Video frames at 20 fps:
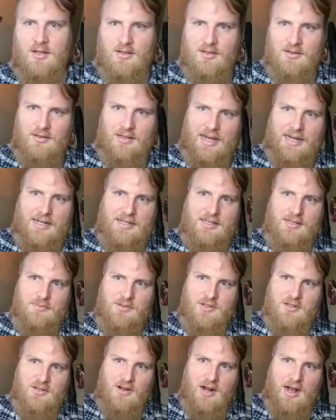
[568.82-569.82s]
Like,
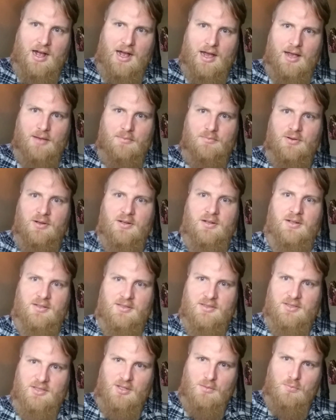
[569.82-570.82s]
subscribe,
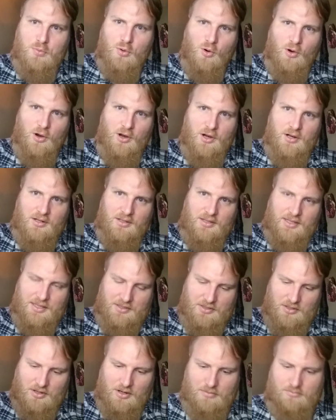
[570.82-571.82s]
support,
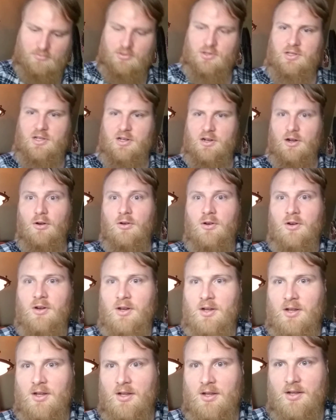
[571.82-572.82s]
links are all below.
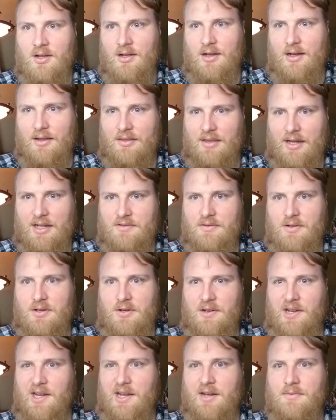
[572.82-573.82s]
Thanks for
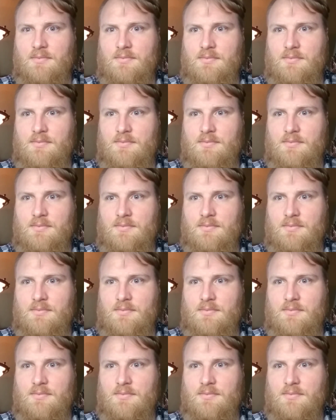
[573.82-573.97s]
tuning in.